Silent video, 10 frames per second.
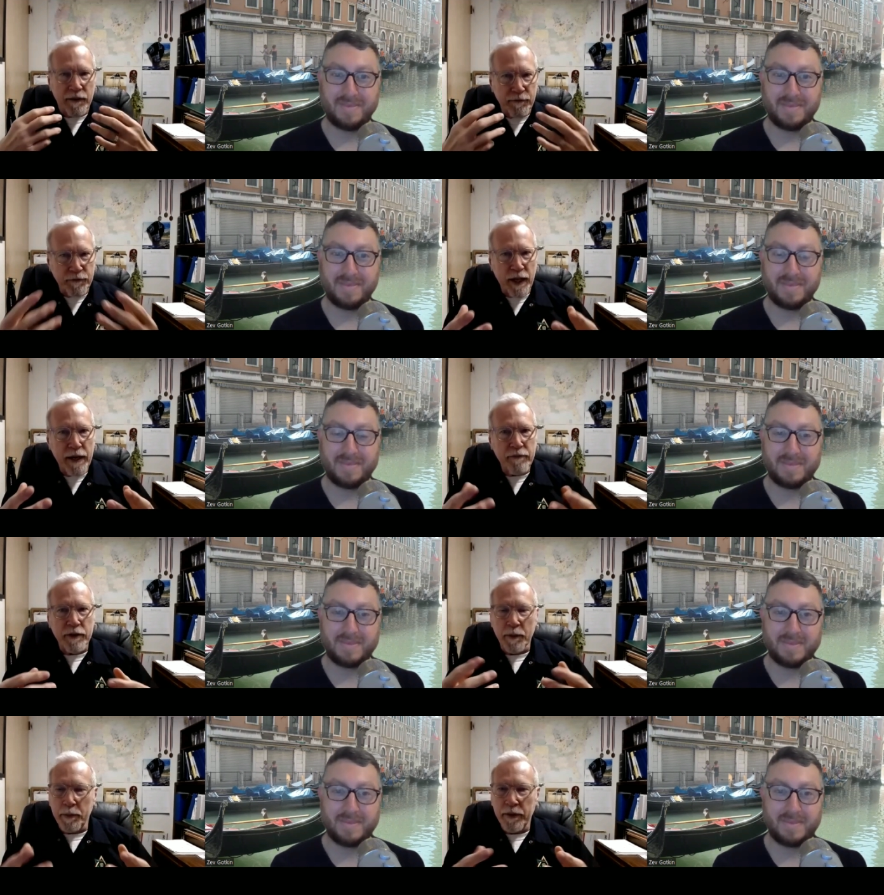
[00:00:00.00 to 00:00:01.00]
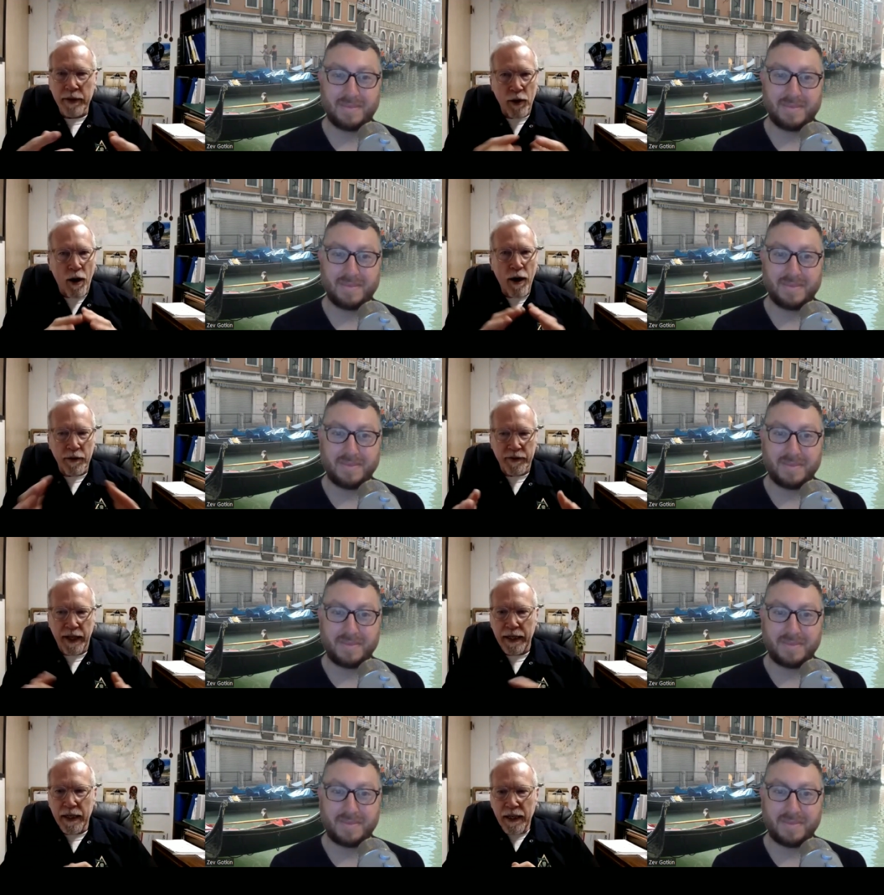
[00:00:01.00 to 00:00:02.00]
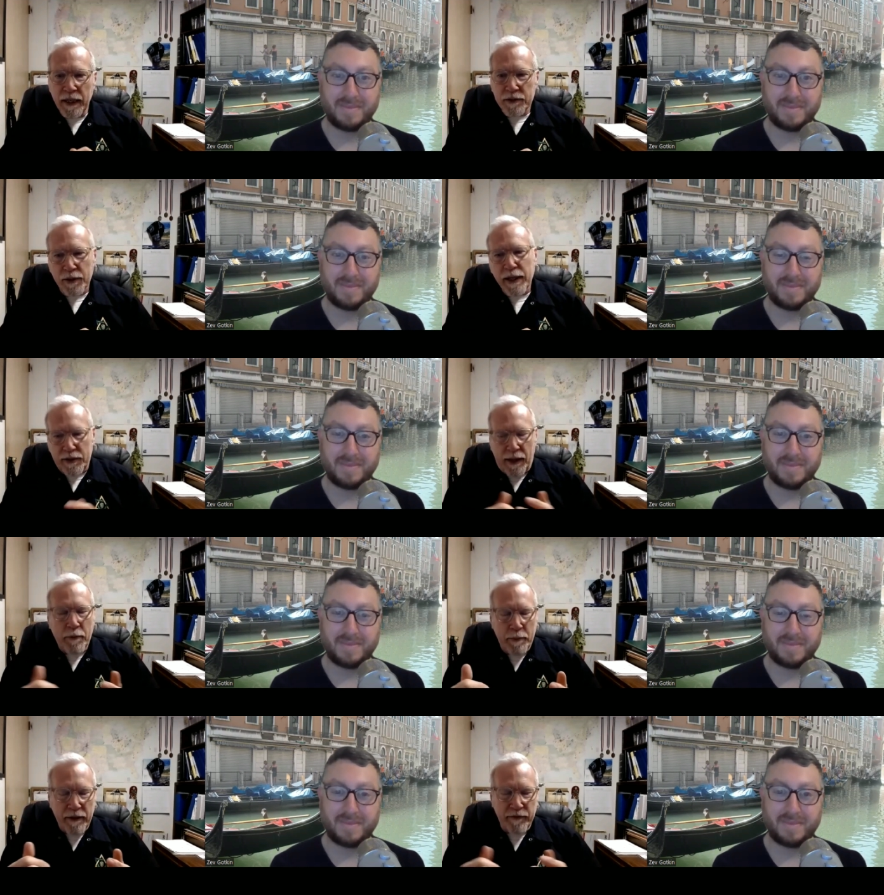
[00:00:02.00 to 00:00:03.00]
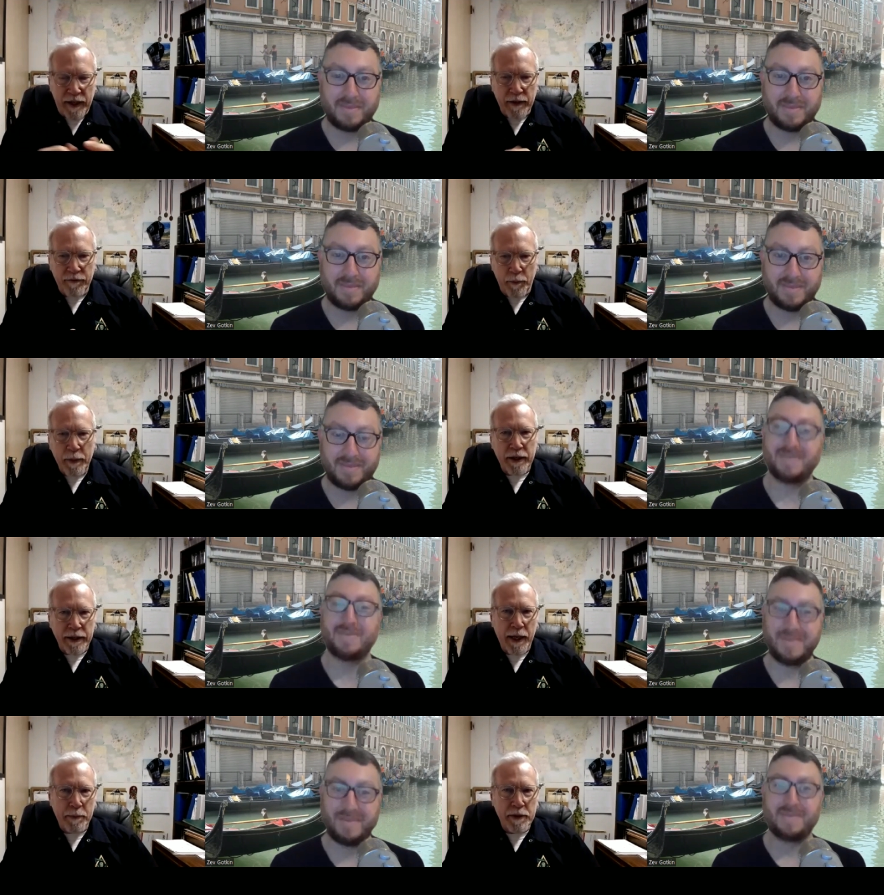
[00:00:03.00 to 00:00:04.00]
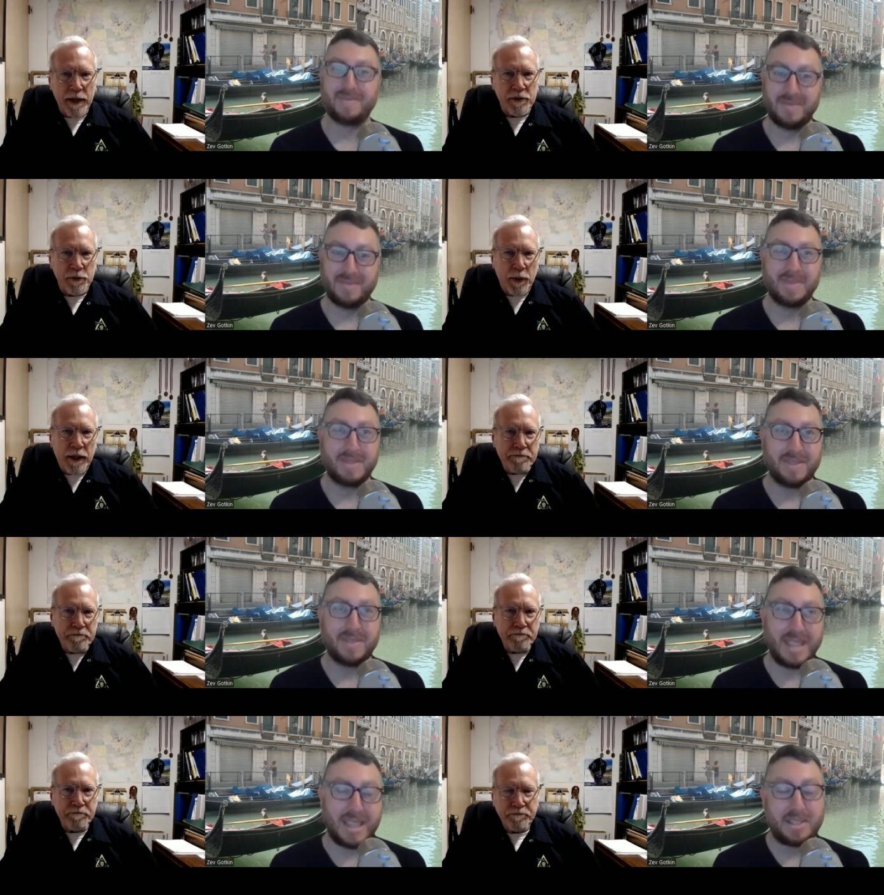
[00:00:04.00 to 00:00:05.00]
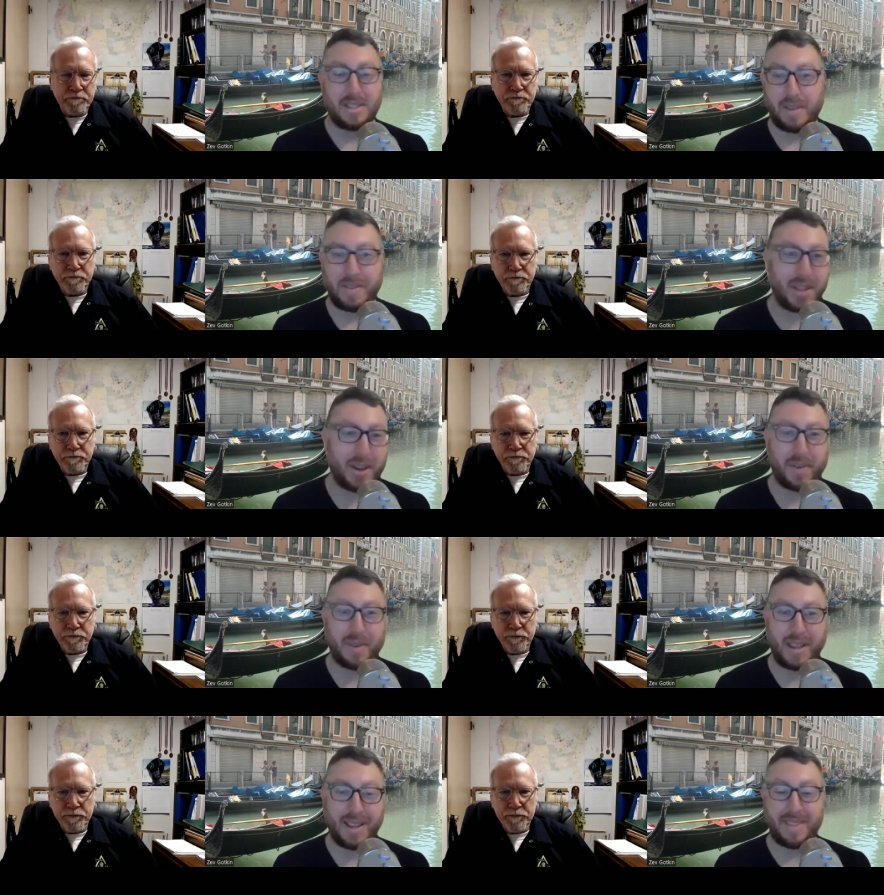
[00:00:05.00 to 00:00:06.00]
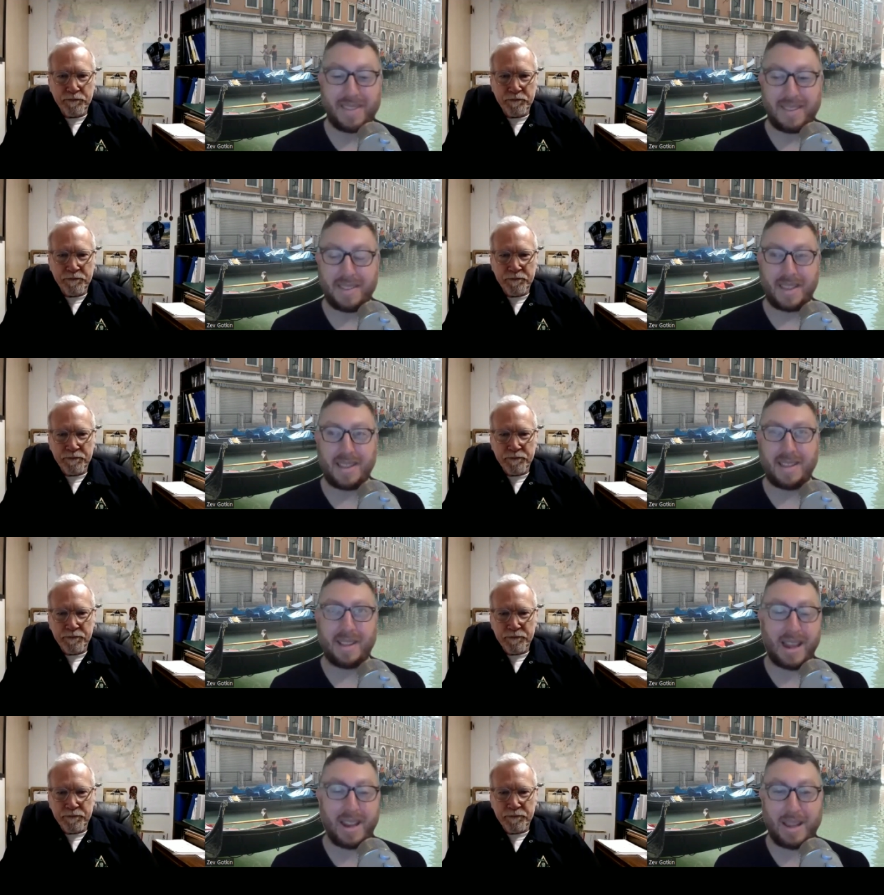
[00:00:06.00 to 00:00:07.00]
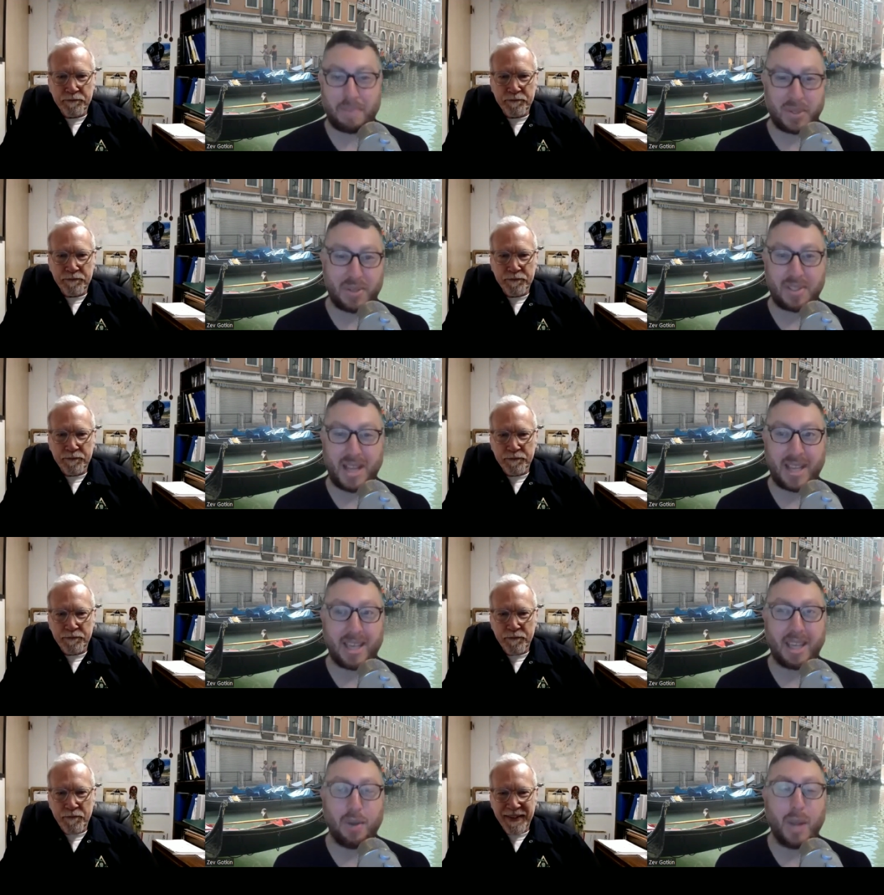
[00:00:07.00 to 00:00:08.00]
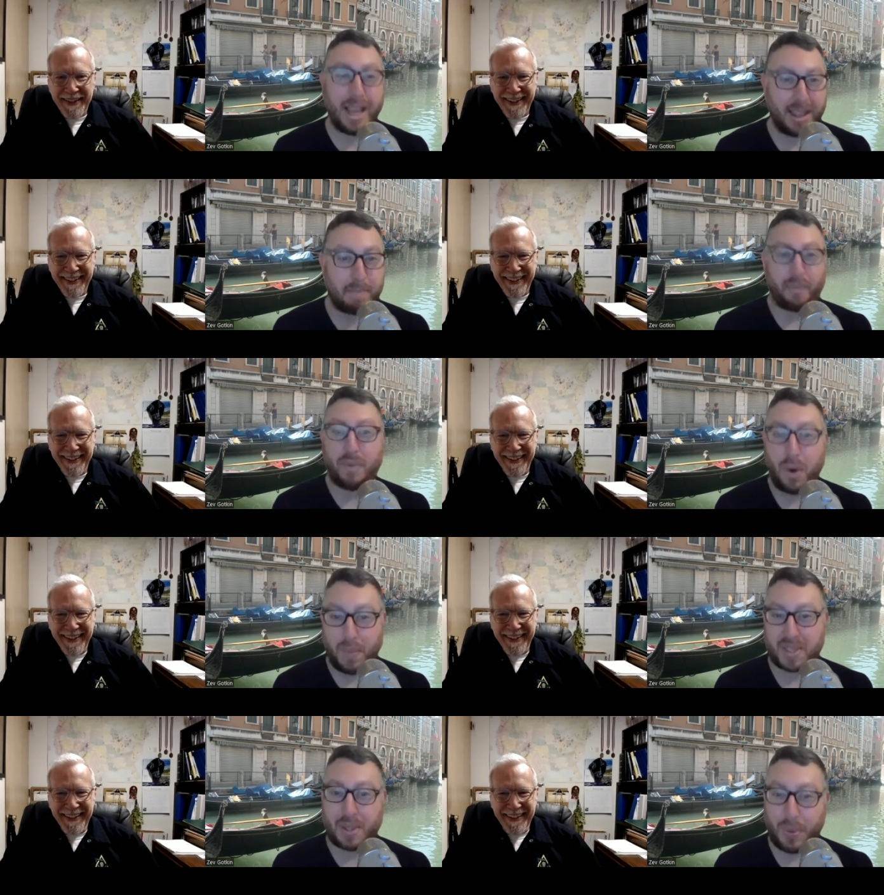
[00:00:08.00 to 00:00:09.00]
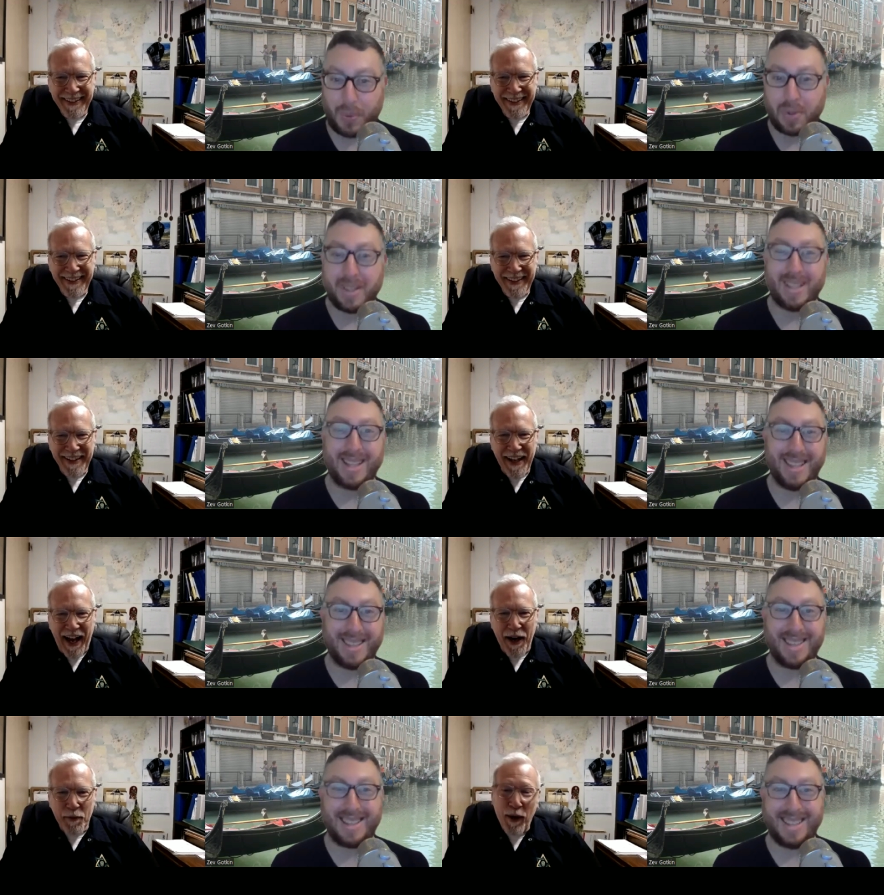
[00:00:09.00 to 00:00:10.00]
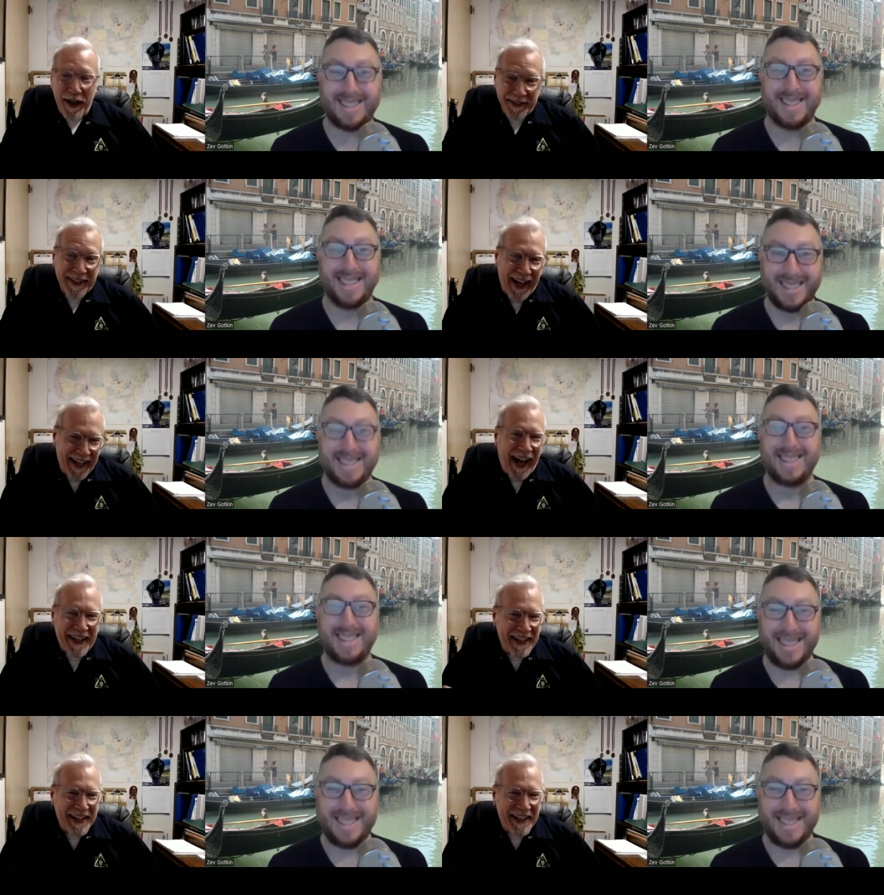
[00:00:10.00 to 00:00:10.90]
Speaker 1: the flavor, the bittering, all of that. So, yes, I'm a big fan of American I P As as well.
Speaker 2: So even though uh, a lot of hipsters like it, you liked it before it was cool. And uh, uh,
Speaker 1: well, I, I